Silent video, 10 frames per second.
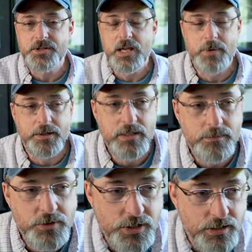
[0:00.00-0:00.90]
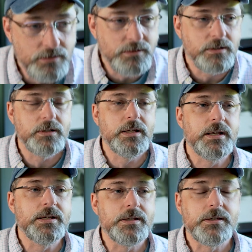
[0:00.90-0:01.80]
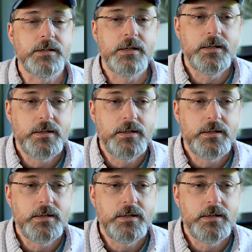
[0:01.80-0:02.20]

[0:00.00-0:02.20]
say about the imaging is,